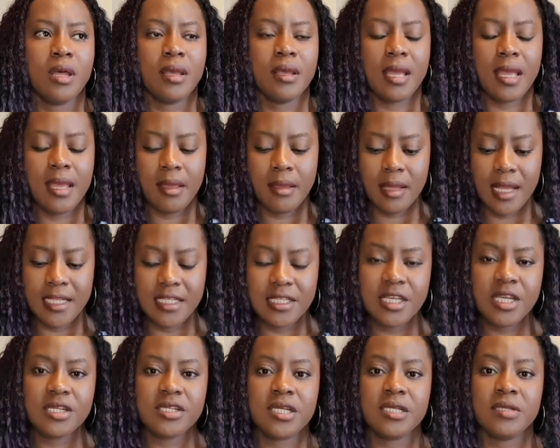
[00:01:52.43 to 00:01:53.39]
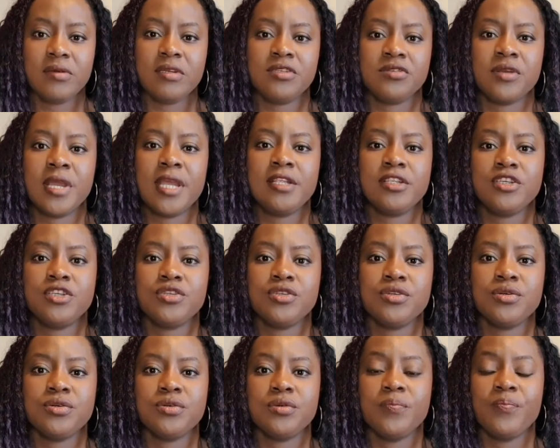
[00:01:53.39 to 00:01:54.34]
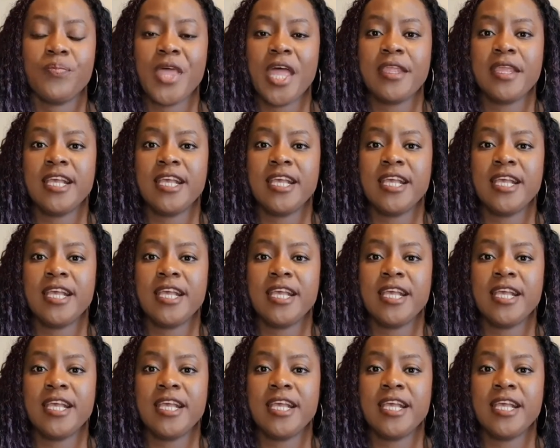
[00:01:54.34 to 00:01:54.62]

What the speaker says: a teacher that was trying to do